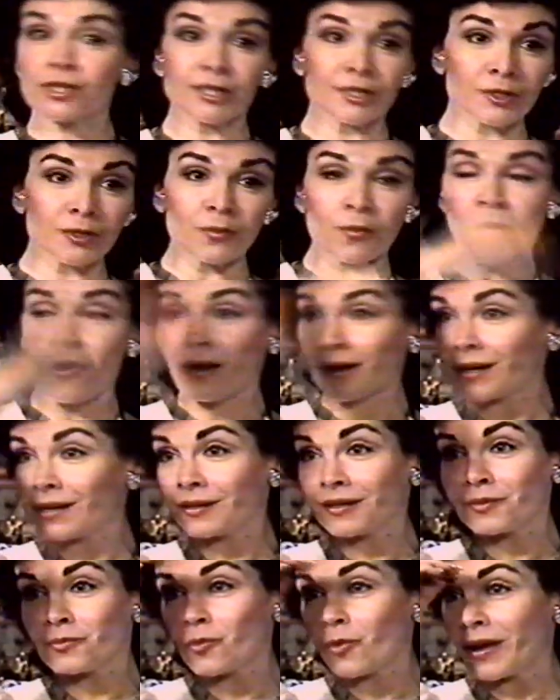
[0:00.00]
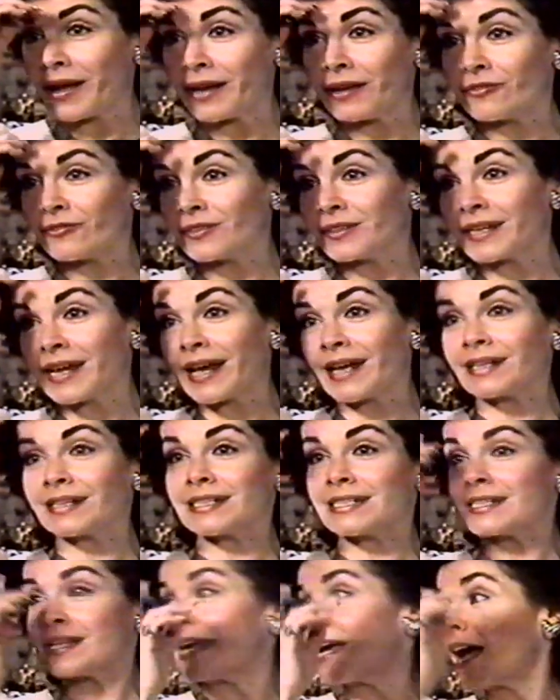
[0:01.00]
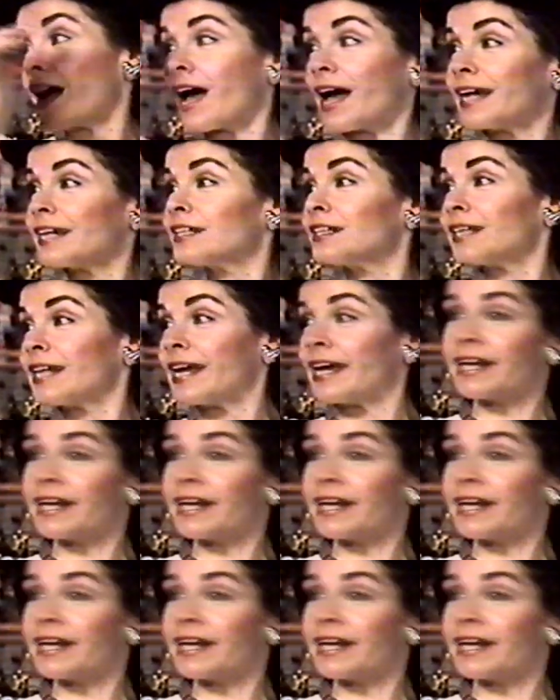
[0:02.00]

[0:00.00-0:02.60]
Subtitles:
just to walk in and wave and say, hi,